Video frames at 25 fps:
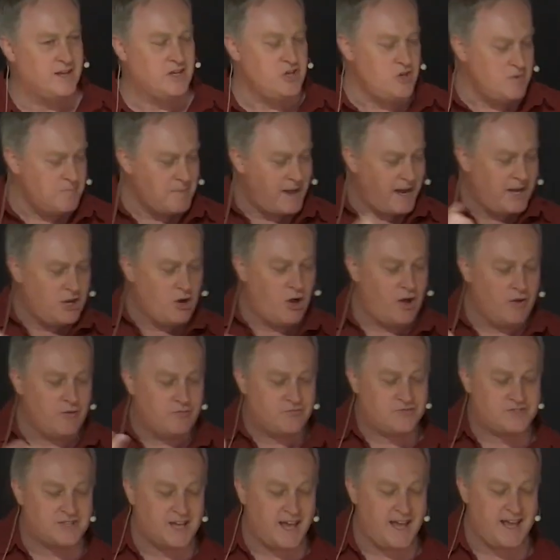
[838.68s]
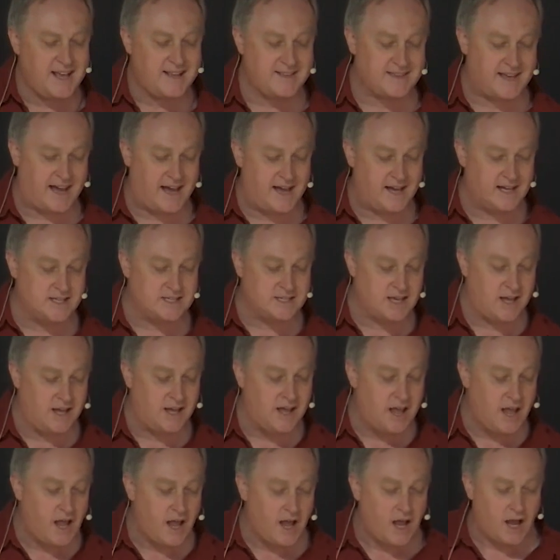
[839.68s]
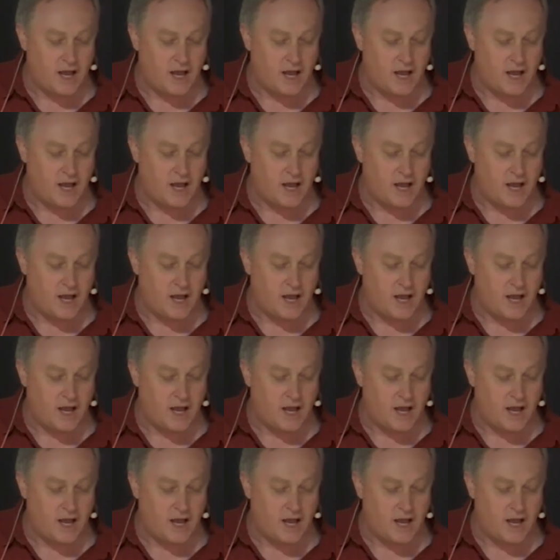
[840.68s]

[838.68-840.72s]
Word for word: You may not take that as a